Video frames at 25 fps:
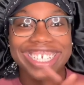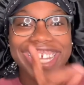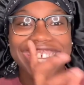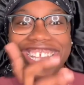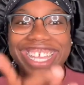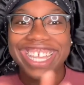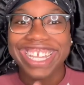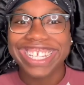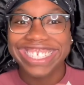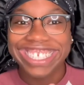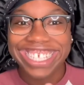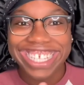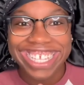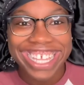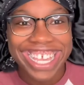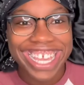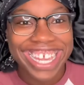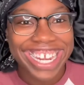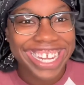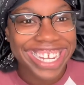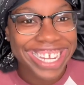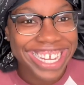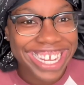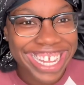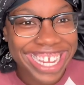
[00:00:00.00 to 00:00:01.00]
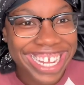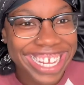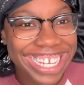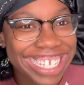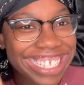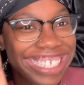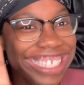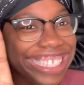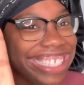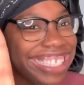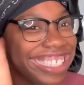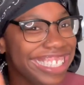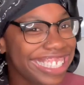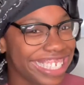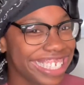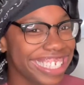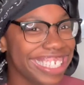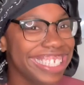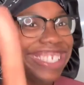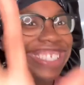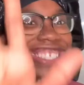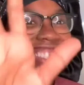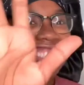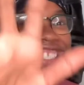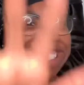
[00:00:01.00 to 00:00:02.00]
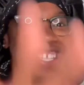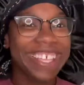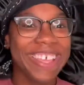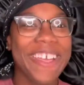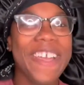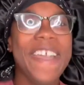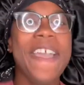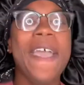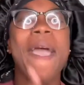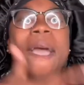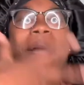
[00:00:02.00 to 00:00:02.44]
I can't tell y'all the name, that's exclusive,